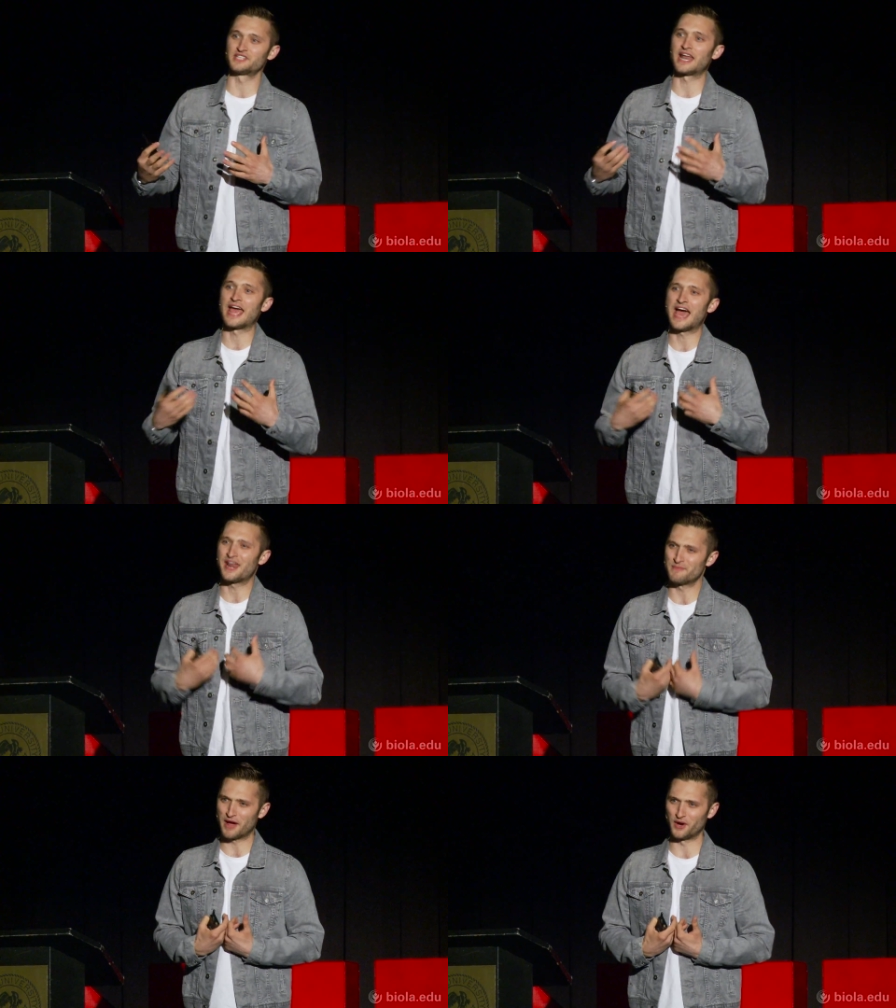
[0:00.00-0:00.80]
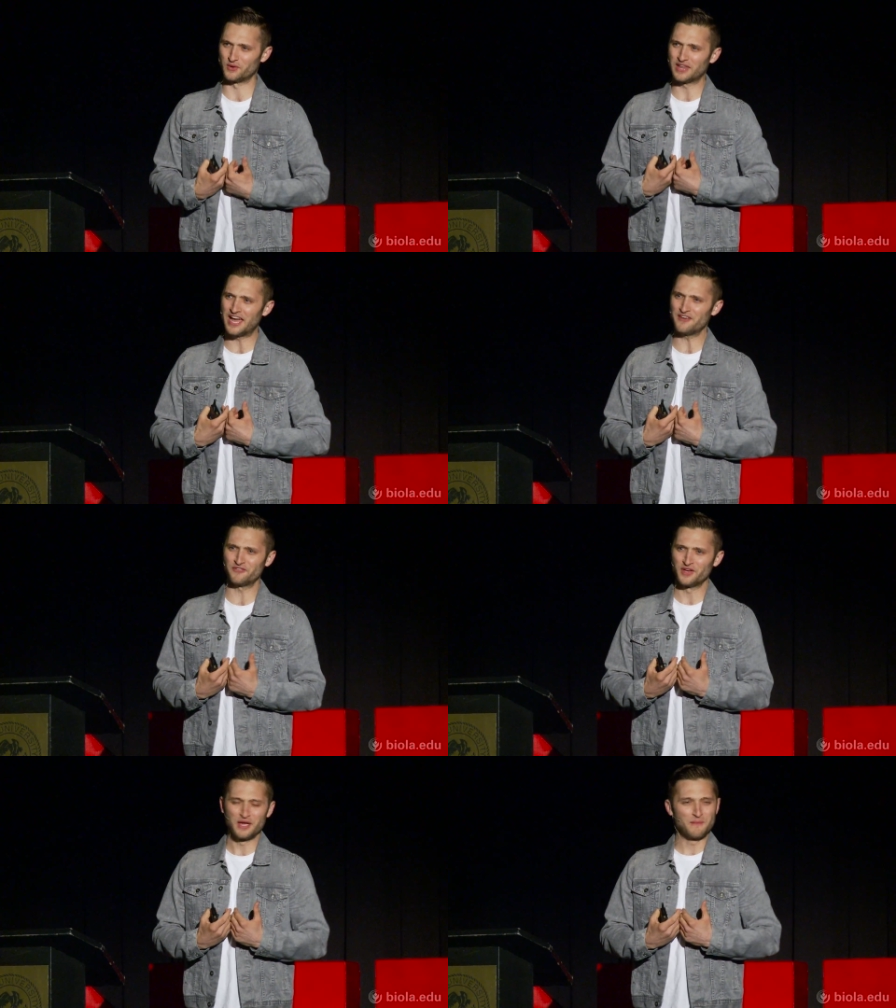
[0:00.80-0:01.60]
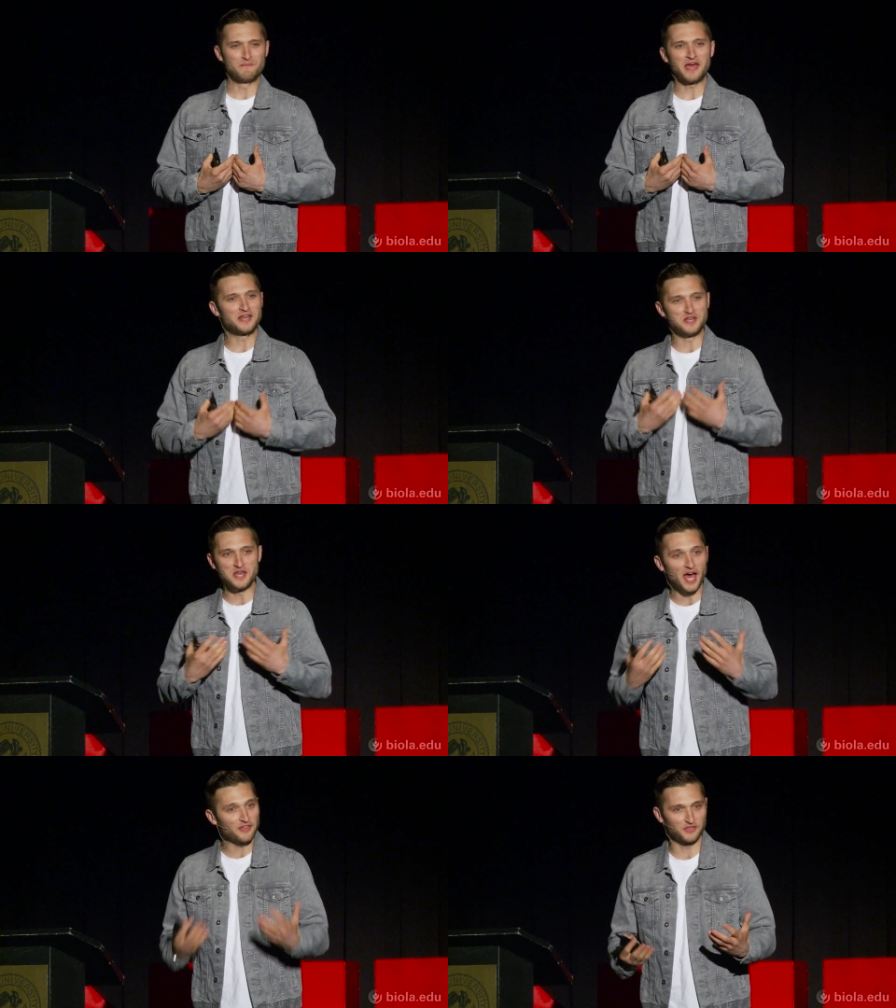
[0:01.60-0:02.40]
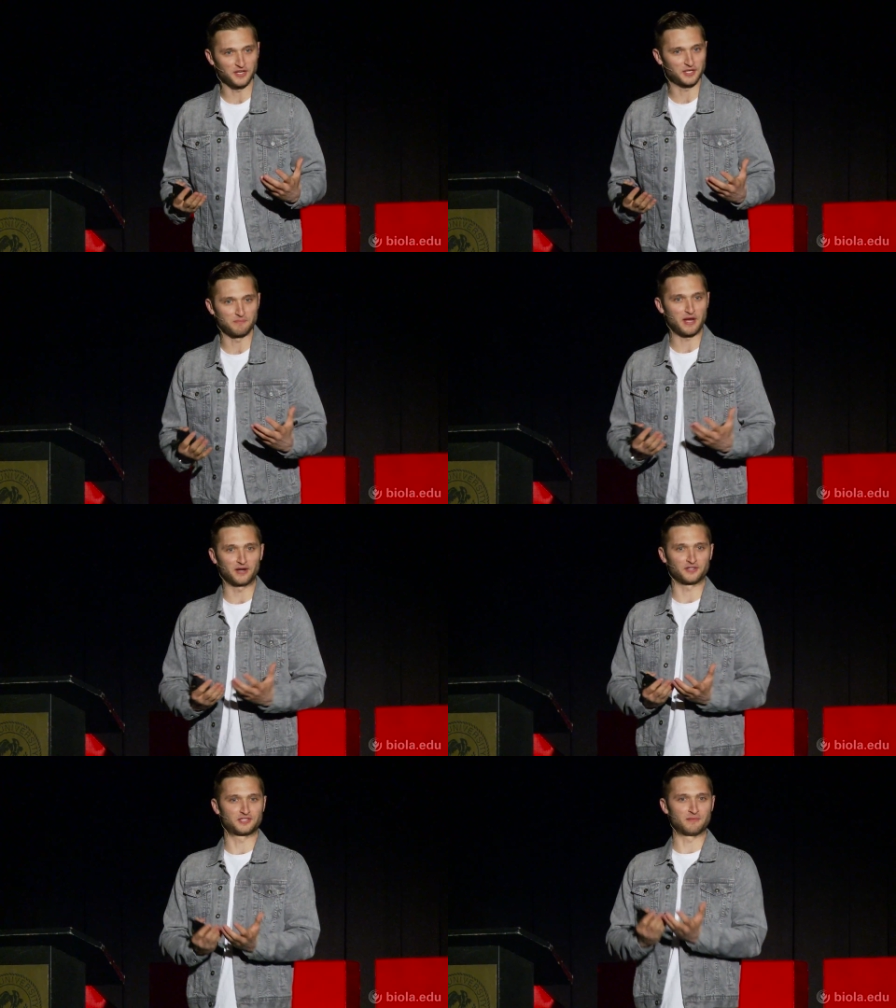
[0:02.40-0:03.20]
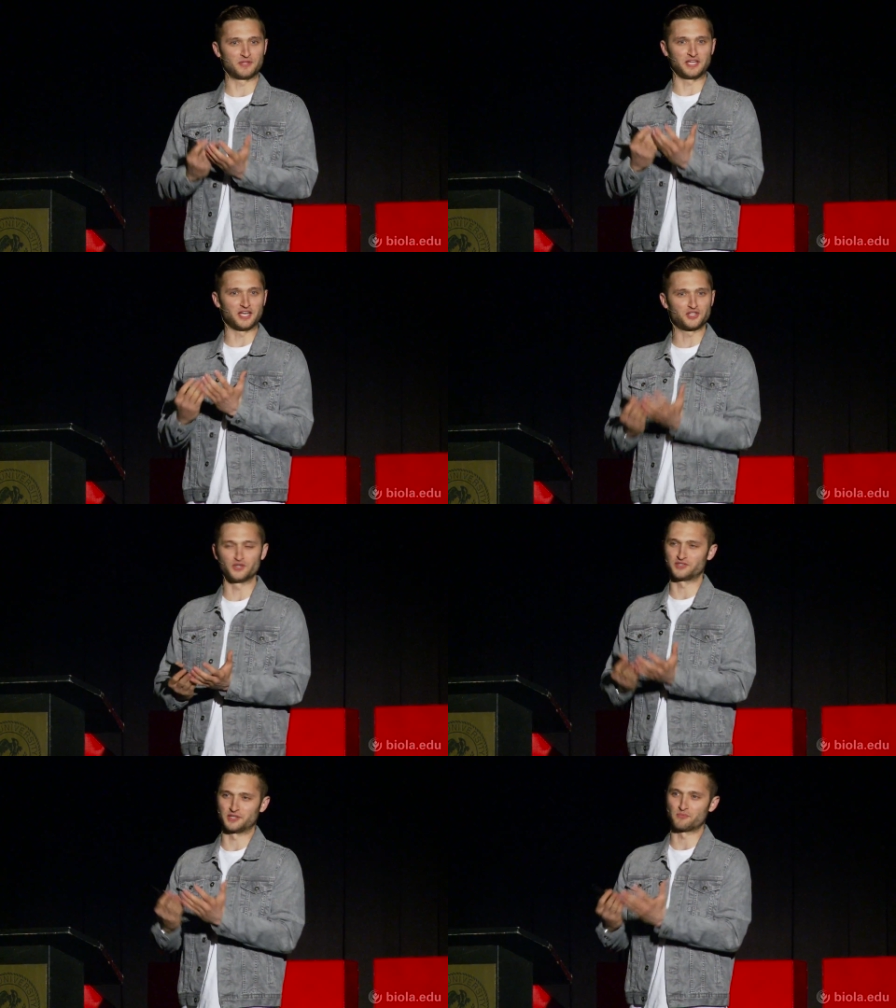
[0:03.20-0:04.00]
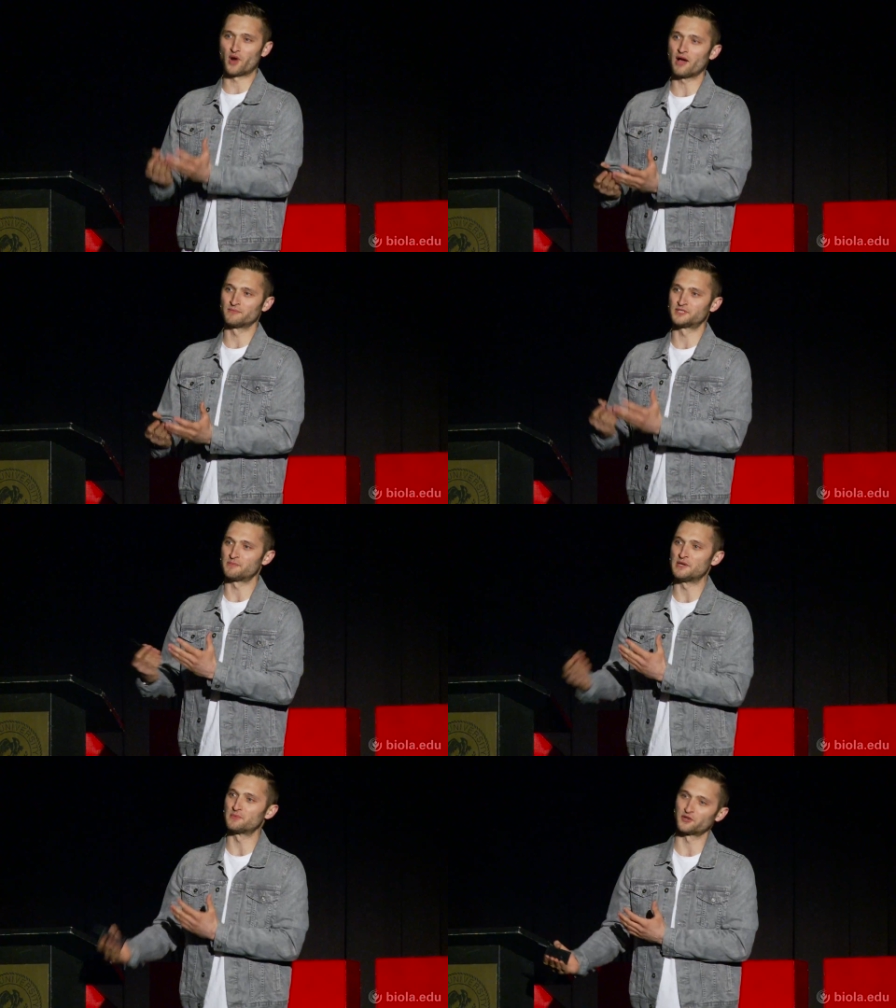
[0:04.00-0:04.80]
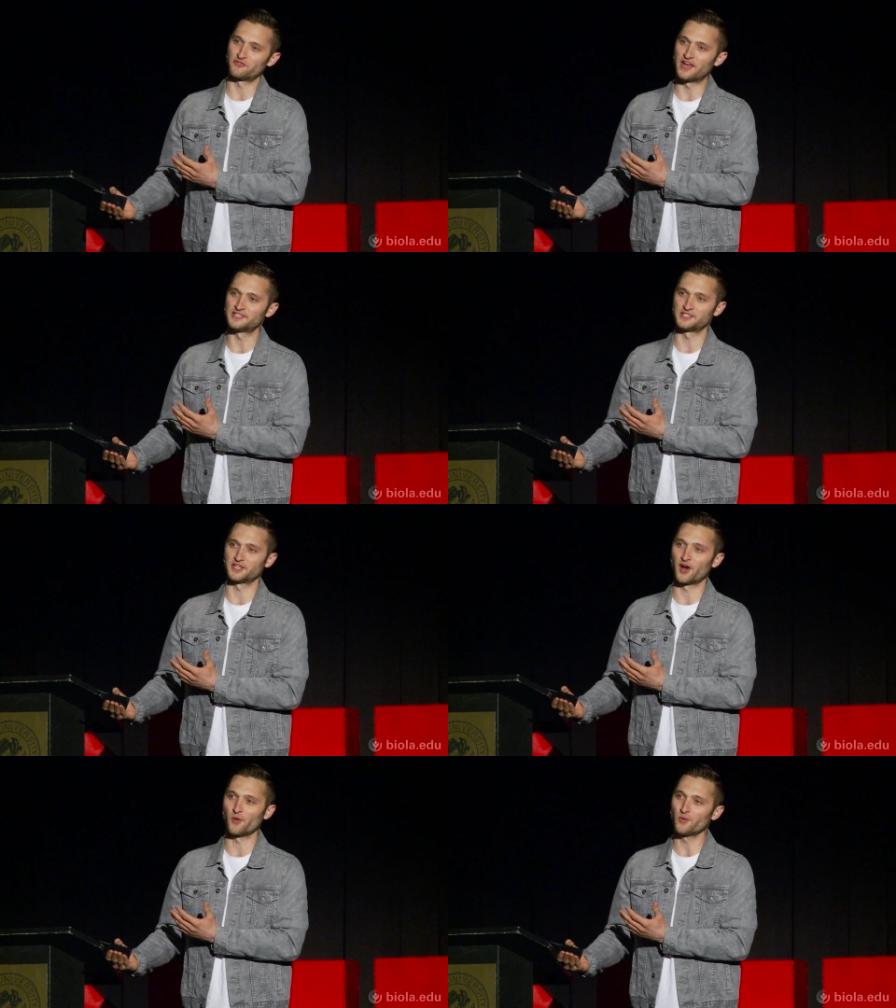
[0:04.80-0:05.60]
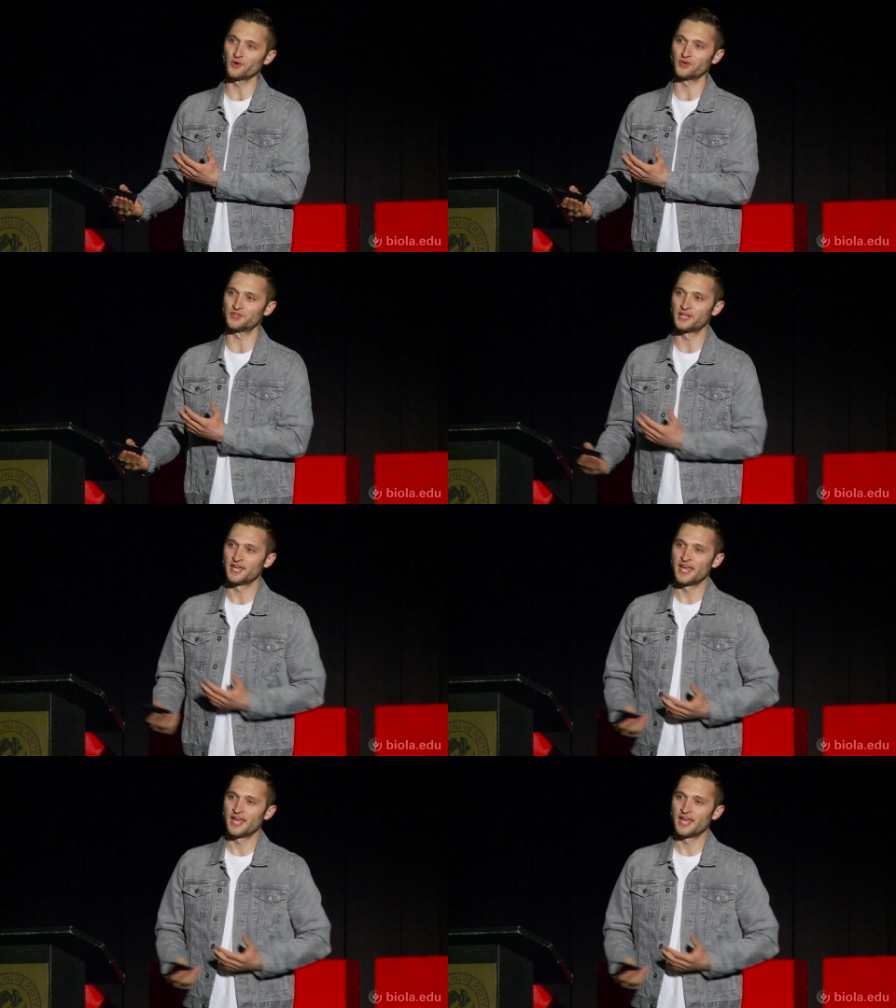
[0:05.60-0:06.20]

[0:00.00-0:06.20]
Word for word: that I had in my own life meant nothing compared to some of the issues and the problems that people are facing in our world.